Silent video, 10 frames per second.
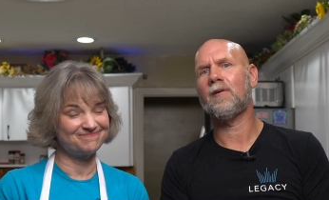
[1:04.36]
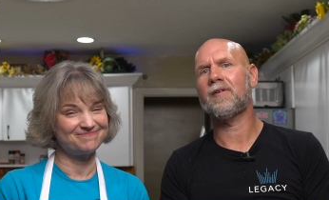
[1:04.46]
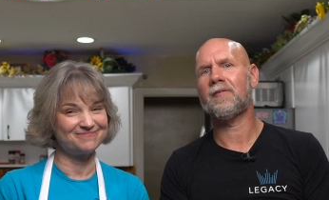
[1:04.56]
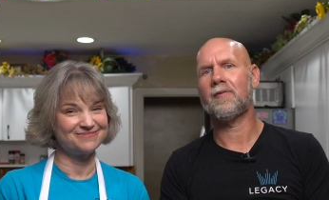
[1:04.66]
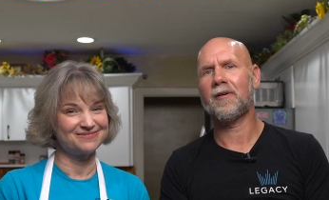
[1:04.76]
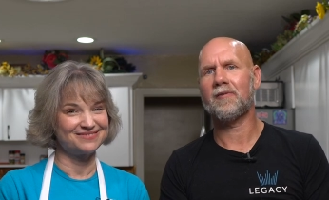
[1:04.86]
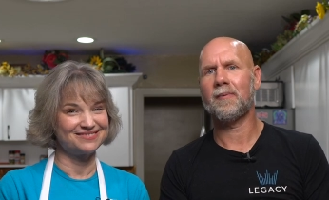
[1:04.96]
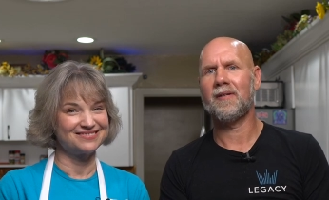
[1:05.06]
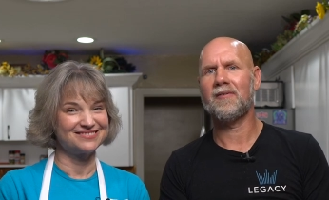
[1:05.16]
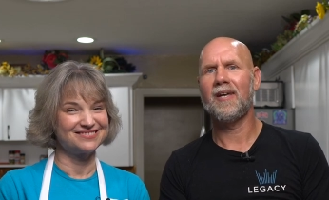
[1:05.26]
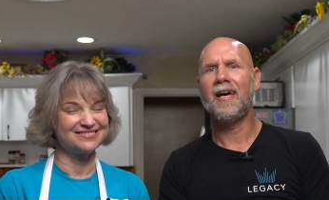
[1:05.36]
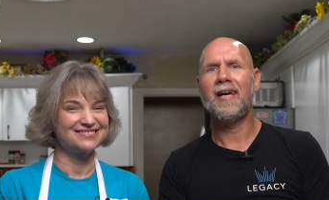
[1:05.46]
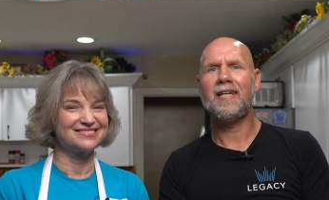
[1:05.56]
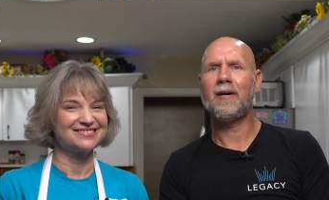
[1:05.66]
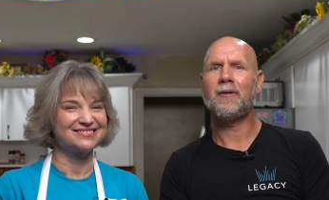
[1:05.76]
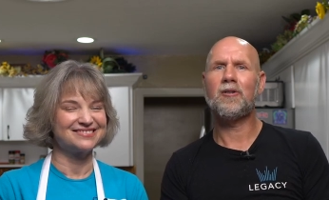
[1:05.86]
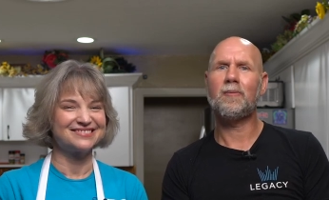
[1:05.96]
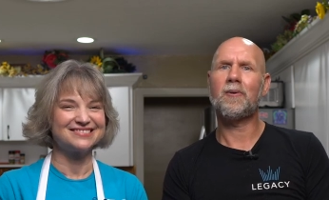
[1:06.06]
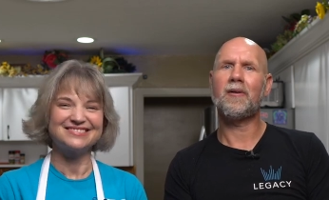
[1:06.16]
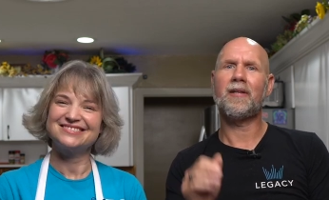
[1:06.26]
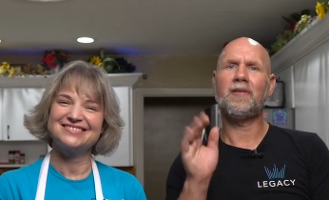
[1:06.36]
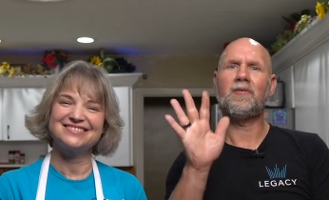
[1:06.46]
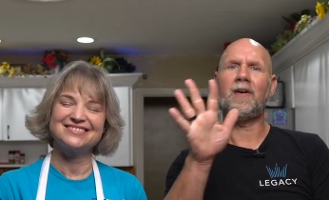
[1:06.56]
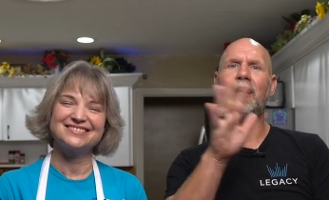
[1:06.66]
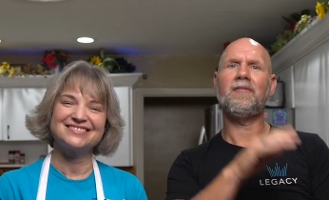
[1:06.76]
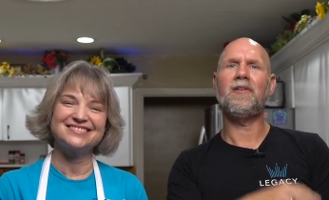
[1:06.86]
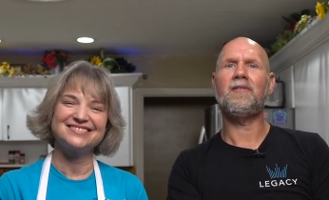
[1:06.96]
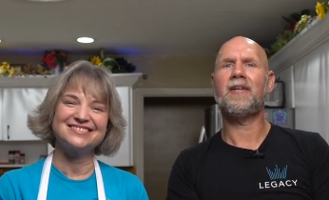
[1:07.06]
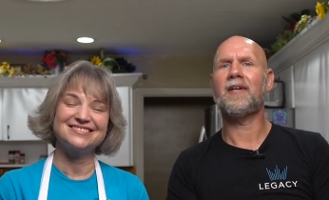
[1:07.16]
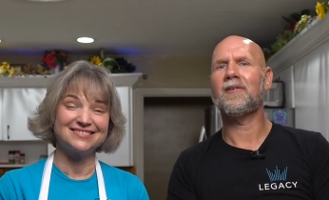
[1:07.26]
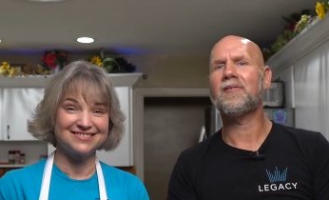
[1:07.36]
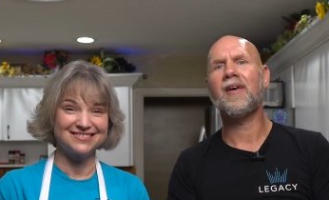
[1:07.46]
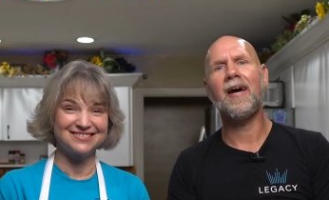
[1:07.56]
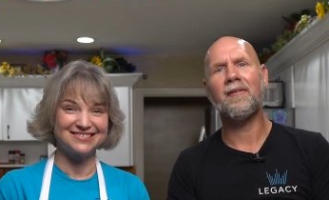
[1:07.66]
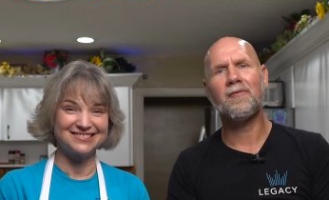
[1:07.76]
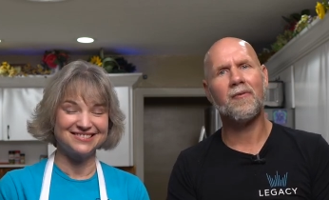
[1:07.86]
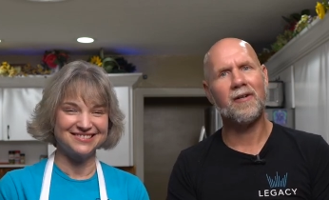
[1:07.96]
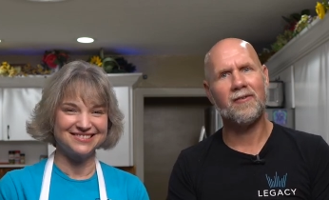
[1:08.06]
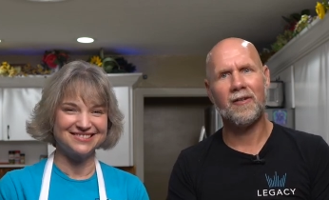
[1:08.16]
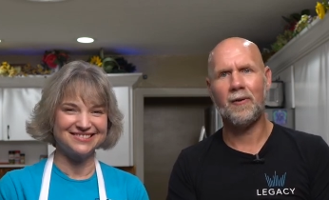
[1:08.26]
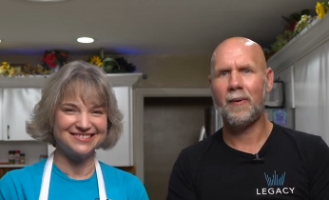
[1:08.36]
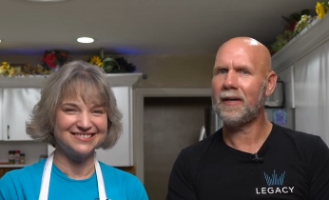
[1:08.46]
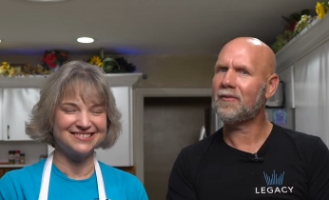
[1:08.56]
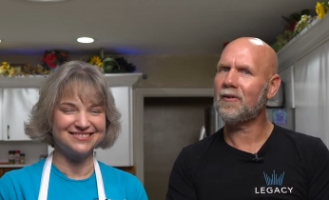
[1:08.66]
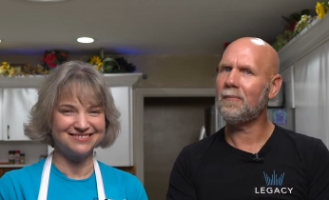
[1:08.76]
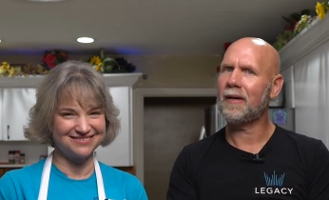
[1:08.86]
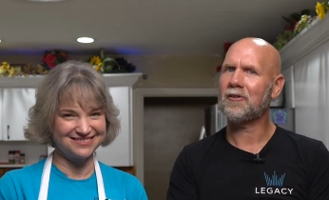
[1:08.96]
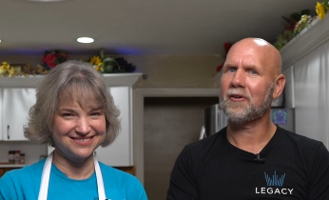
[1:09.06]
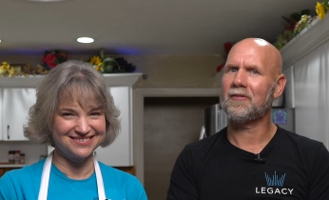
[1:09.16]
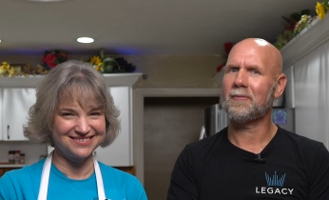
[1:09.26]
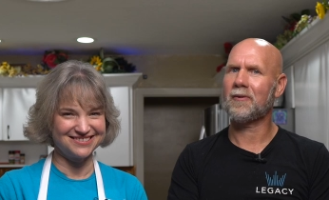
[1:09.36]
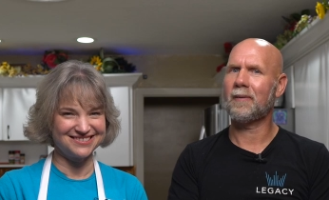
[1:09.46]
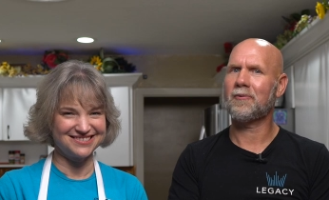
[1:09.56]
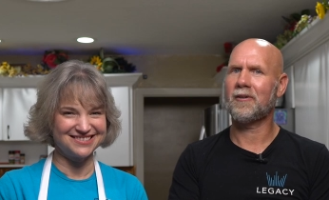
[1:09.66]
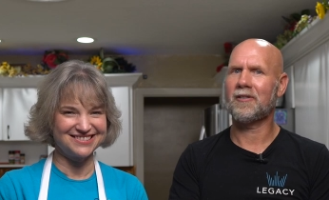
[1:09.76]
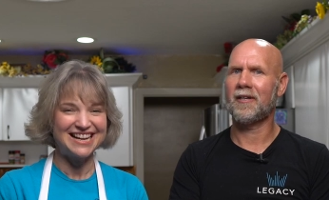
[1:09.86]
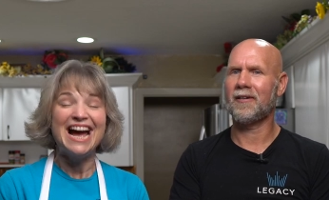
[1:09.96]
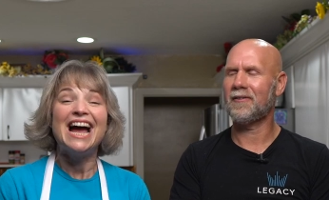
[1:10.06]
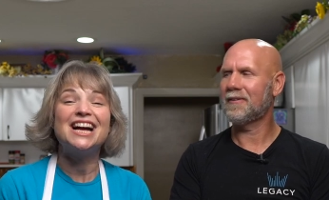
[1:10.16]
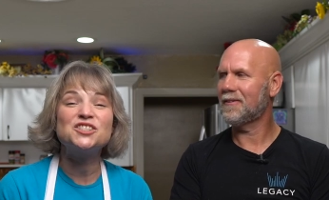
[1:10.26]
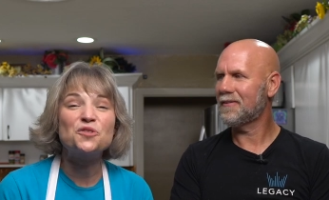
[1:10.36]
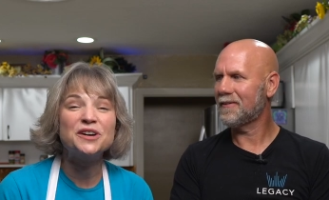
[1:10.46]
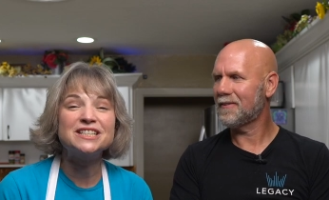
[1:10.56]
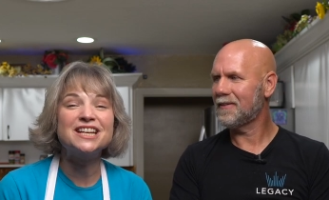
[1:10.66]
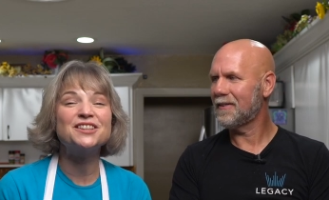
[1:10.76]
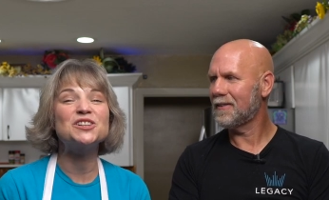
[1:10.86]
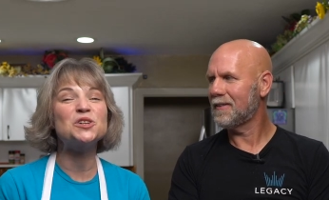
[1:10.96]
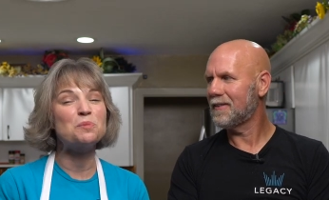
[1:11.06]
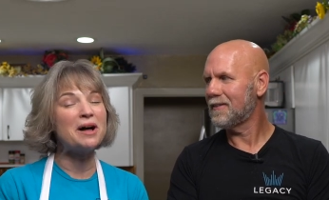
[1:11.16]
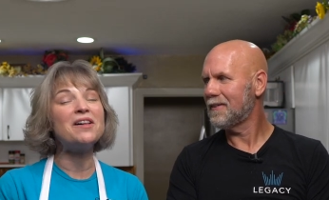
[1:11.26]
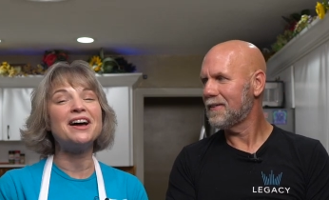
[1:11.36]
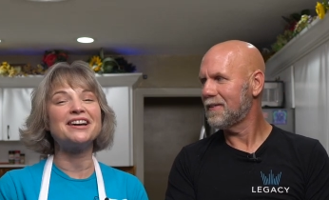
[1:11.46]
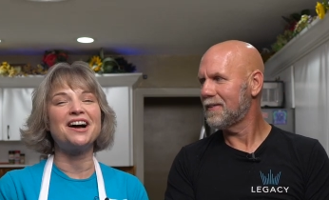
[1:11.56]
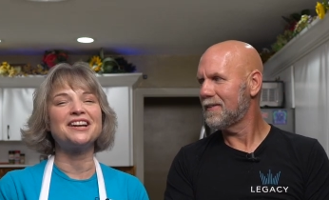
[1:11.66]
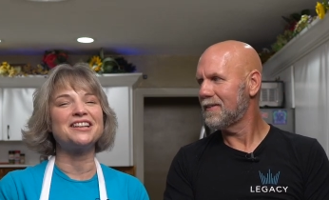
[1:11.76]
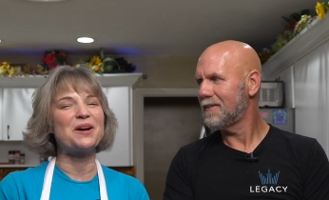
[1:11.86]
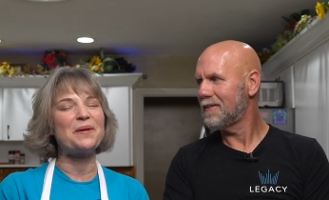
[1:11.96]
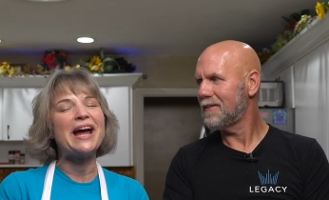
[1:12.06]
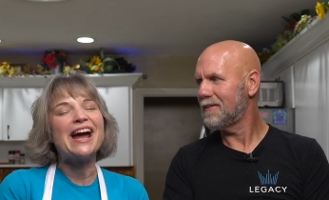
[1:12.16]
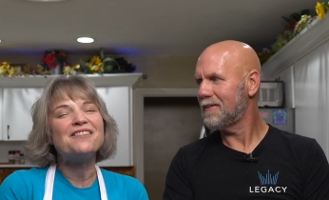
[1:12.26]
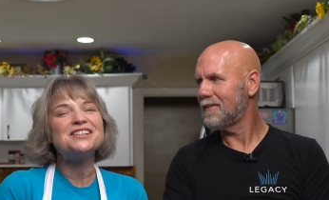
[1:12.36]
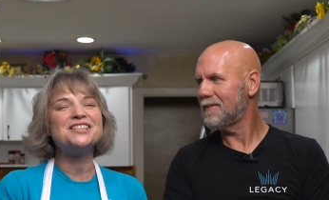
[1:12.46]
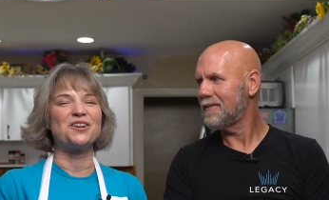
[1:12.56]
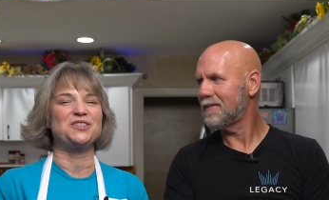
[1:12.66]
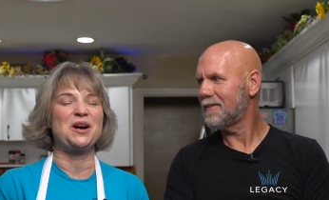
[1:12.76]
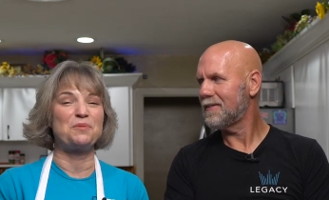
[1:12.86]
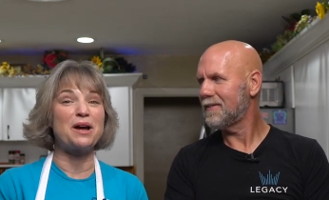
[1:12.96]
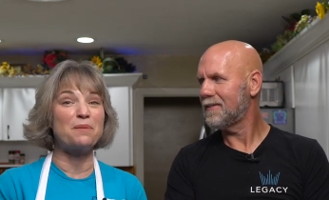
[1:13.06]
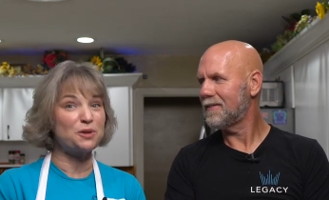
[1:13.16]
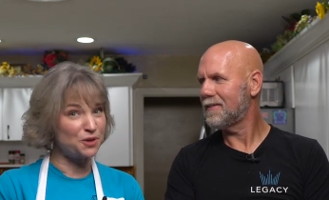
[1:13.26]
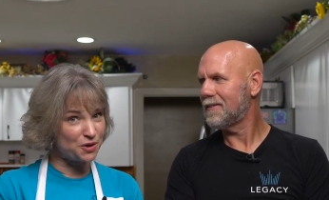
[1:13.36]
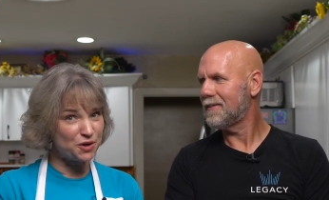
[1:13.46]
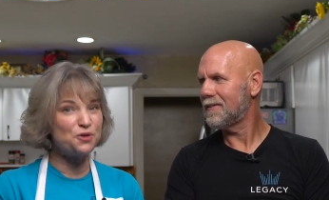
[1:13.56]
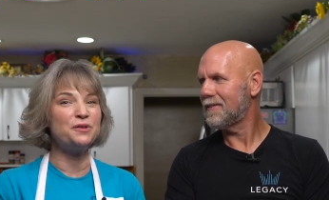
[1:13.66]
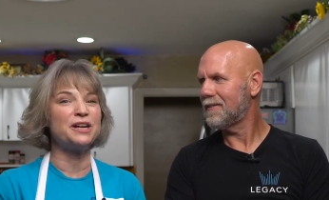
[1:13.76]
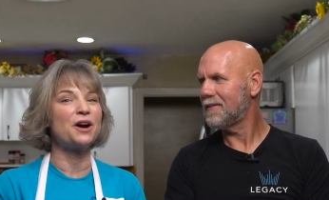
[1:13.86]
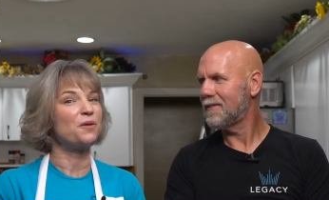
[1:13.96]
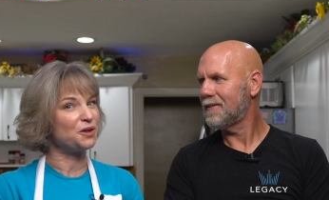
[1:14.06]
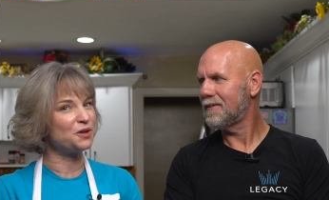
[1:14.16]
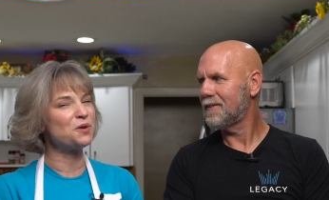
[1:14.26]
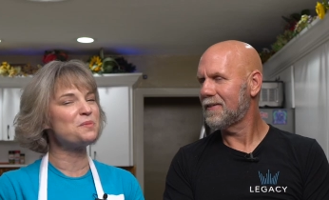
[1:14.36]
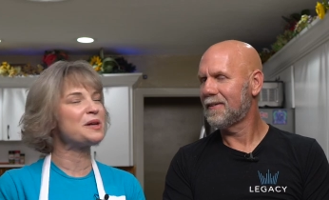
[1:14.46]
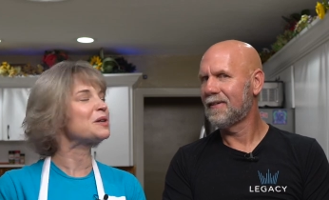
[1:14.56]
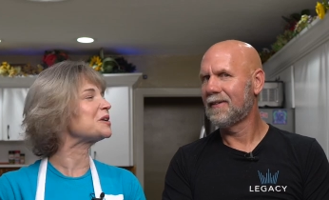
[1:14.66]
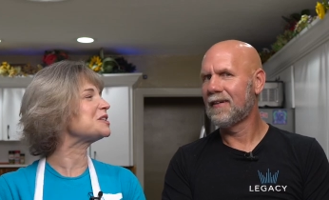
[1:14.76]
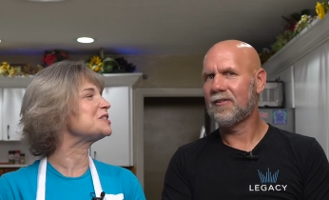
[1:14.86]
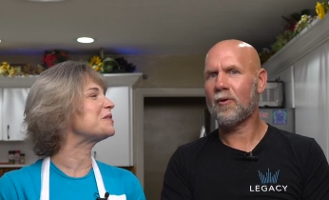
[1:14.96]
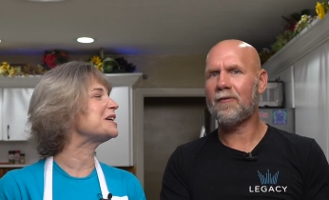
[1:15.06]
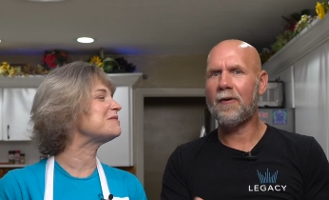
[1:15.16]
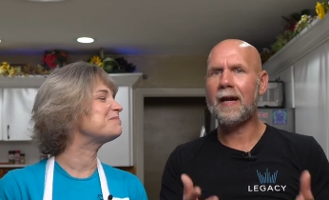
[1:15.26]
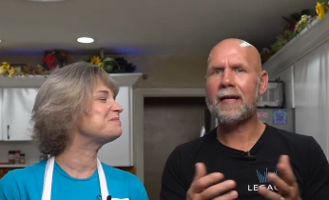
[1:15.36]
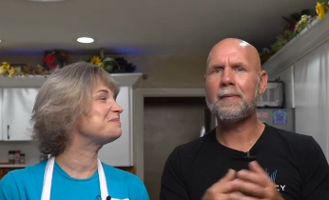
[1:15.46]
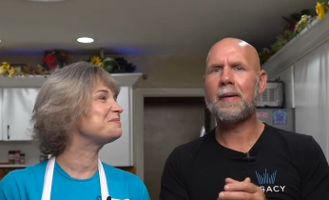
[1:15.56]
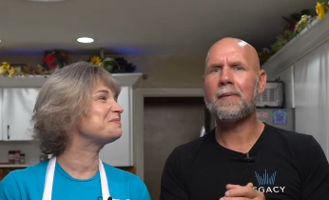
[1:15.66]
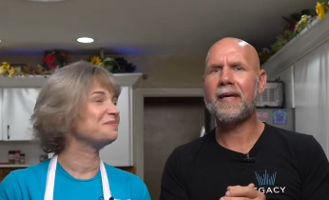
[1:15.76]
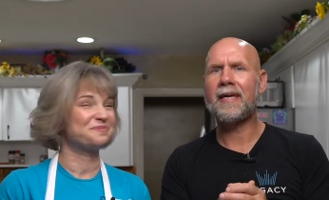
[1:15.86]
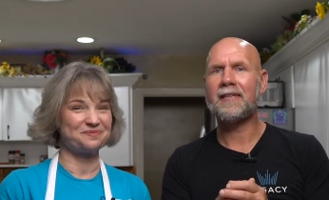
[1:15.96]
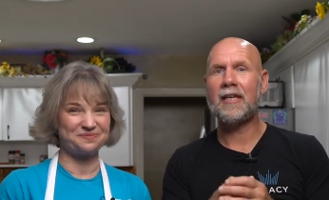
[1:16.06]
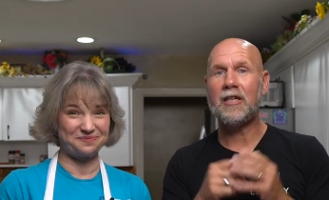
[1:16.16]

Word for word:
Speaker 1: all of our different recipes. Now, we do upload at least five new videos every single week, so make sure you subscribe to our channel.
Speaker 2: And don't forget to hit the little bell icon, and that way, every single time we upload a new video, you'll be alerted to so it. So we're
Speaker 1: finally going to be able to get the